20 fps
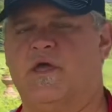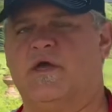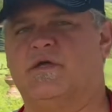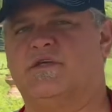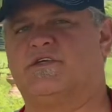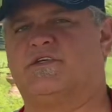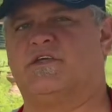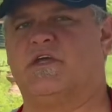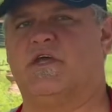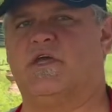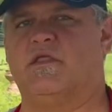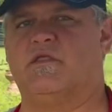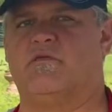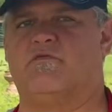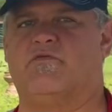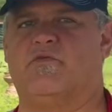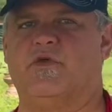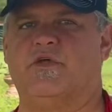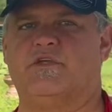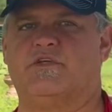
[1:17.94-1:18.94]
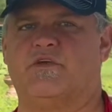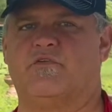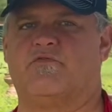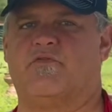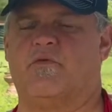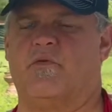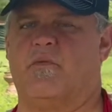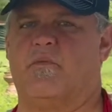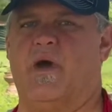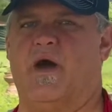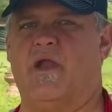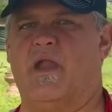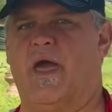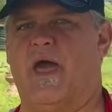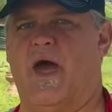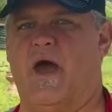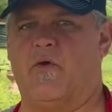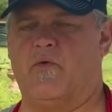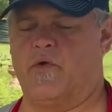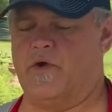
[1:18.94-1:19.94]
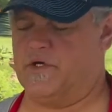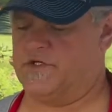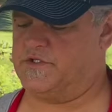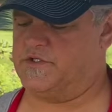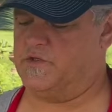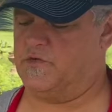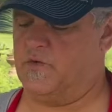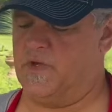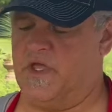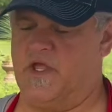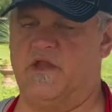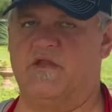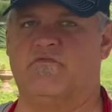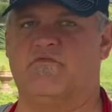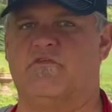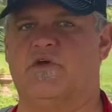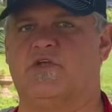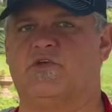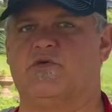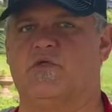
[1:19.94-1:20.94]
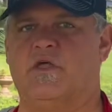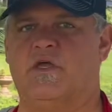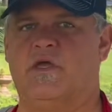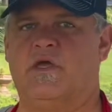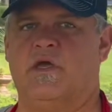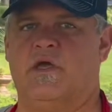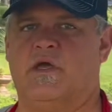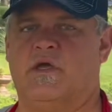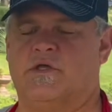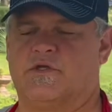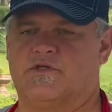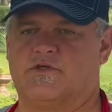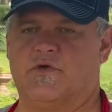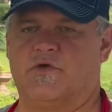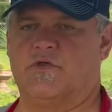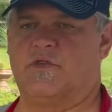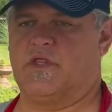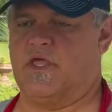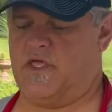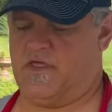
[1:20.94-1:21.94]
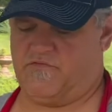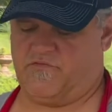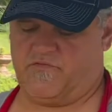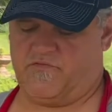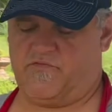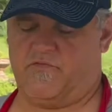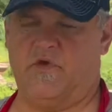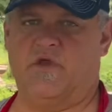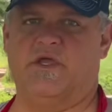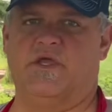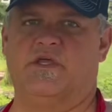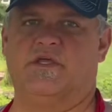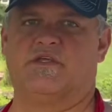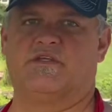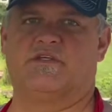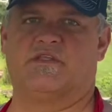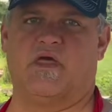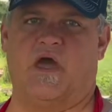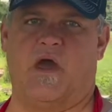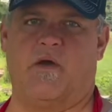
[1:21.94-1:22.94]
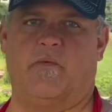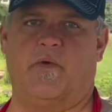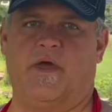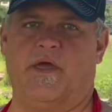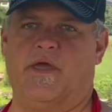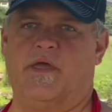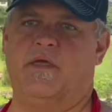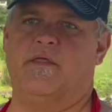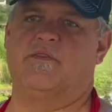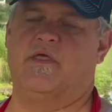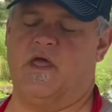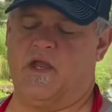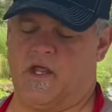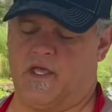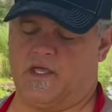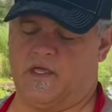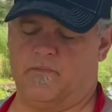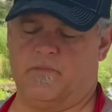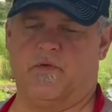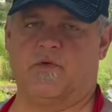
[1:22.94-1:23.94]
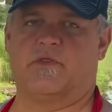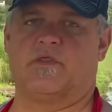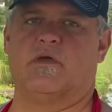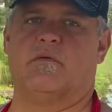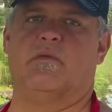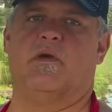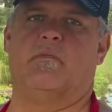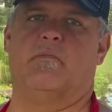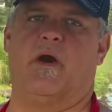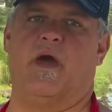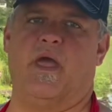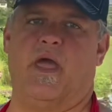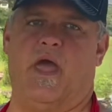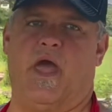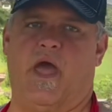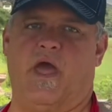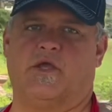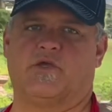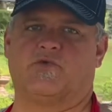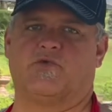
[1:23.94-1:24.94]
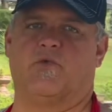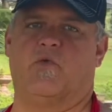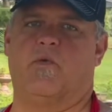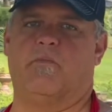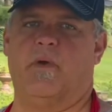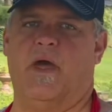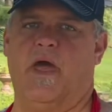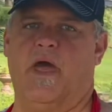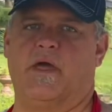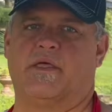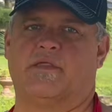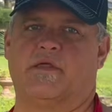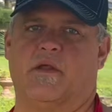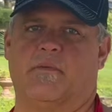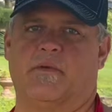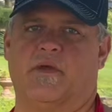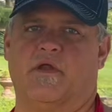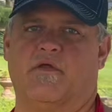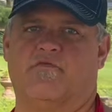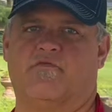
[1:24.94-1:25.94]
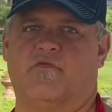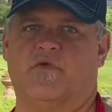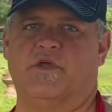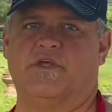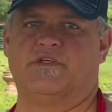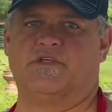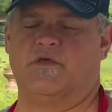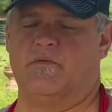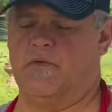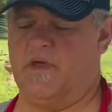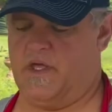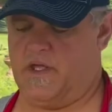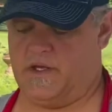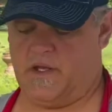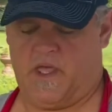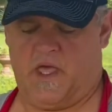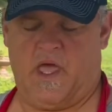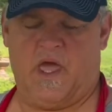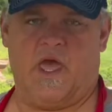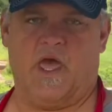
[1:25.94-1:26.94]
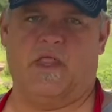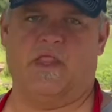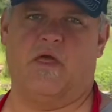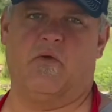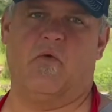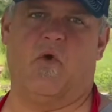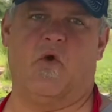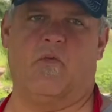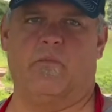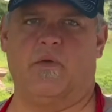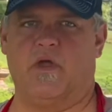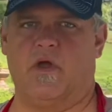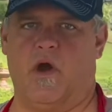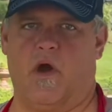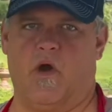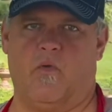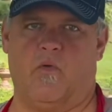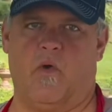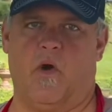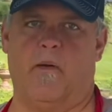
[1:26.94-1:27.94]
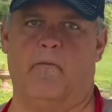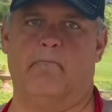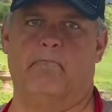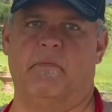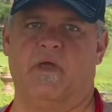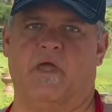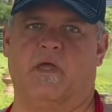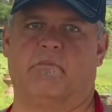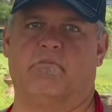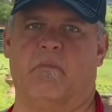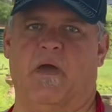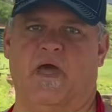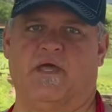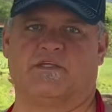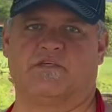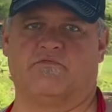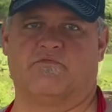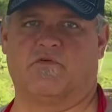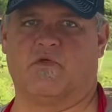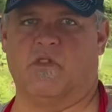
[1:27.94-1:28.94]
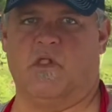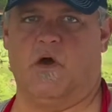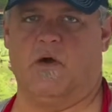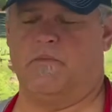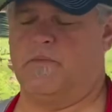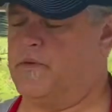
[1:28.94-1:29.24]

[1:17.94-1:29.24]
stick it in the freezer for about an hour or two individually so that they freeze that way. Then I can put them in my actual bag that I'm gonna freeze them in and they won't be all one big massive clump.